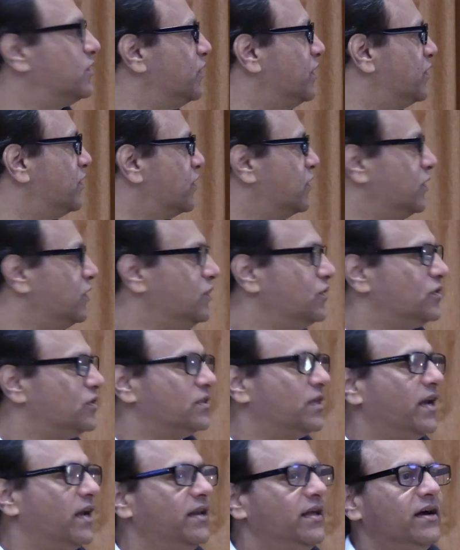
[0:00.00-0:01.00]
to introduce
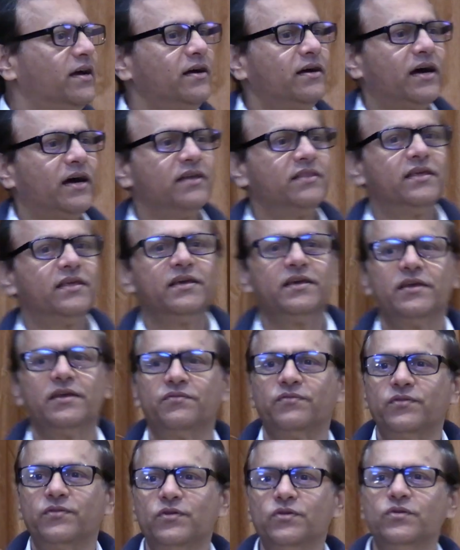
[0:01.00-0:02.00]
Tanya. I think
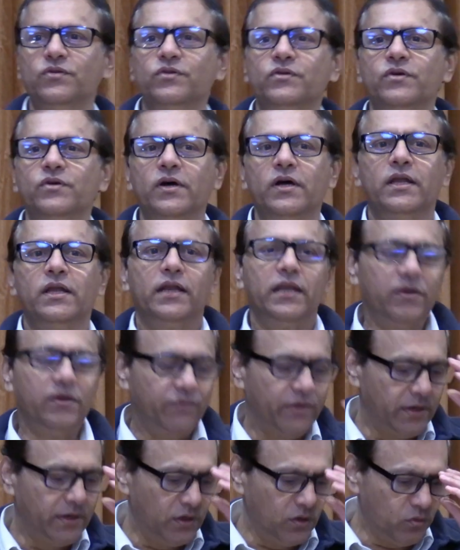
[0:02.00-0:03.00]
if you live
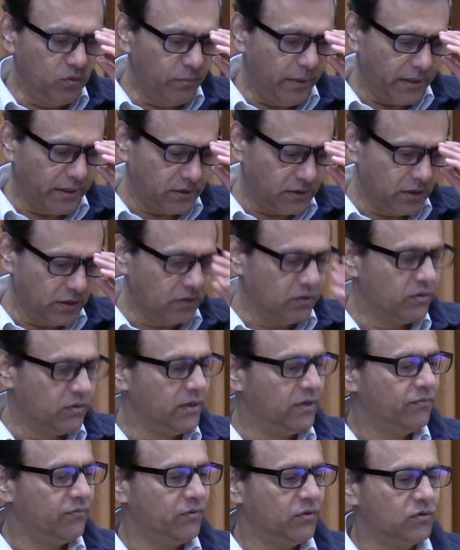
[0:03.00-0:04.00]
in New Mexico and
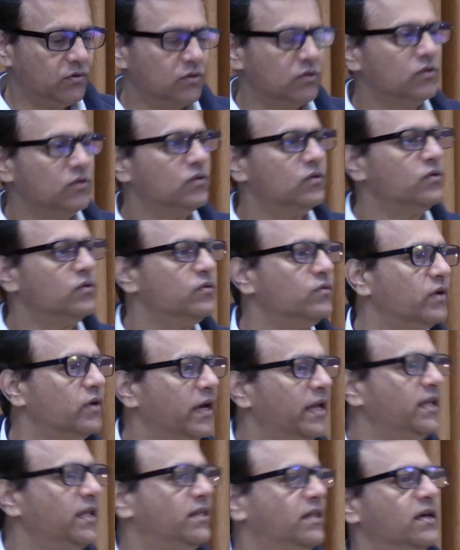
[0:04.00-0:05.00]
if you do
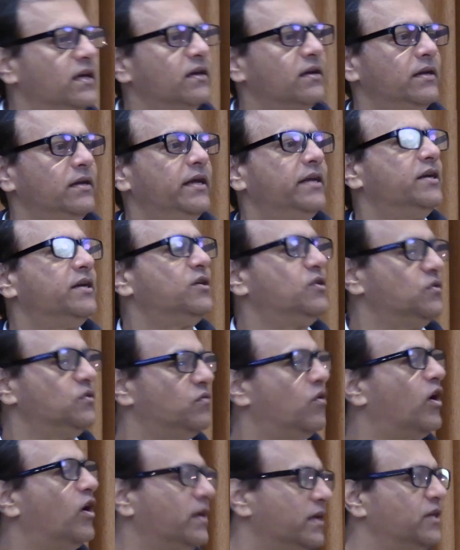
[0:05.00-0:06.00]
anything related to
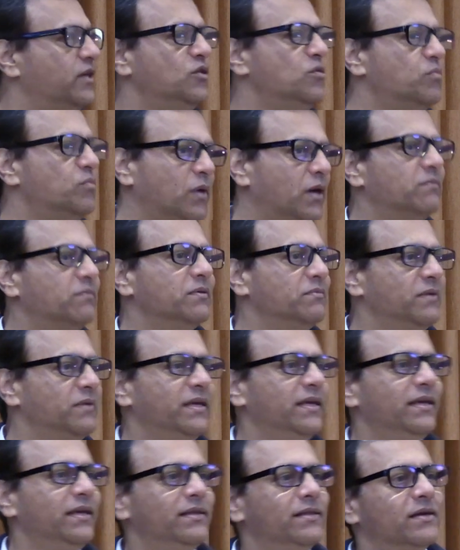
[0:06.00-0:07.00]
water, you
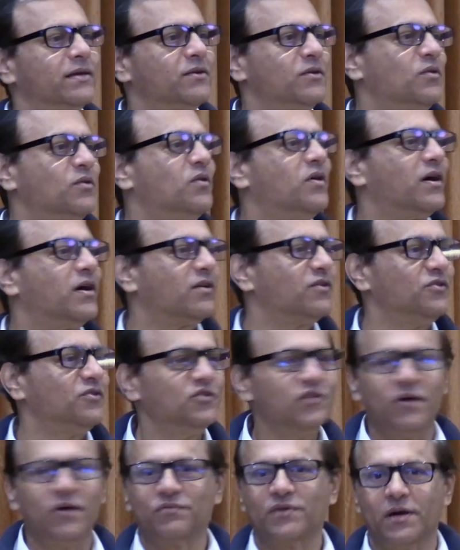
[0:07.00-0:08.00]
probably either know her or
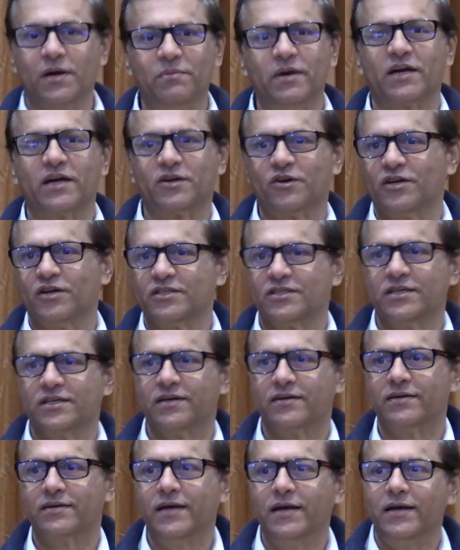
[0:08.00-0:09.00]
you have come across
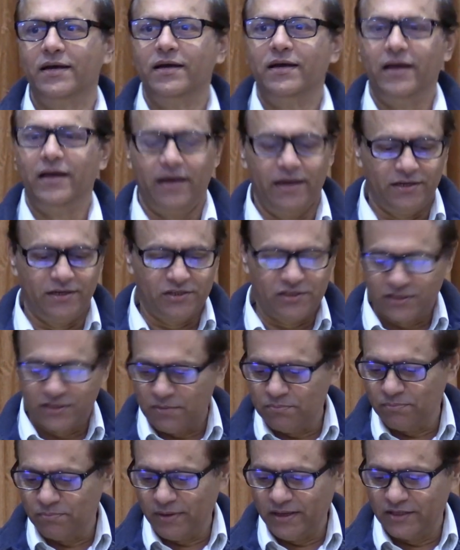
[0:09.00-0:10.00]
her at
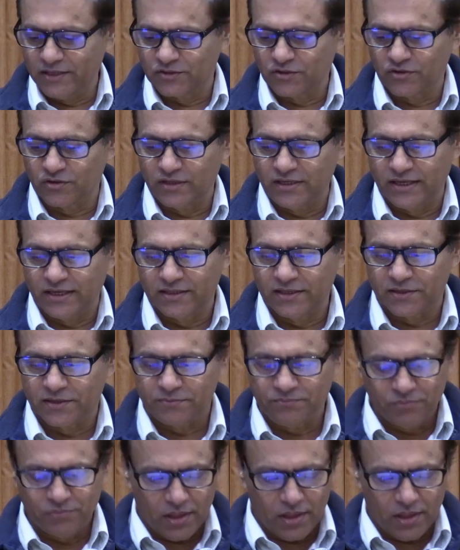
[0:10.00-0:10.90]
some place or the other.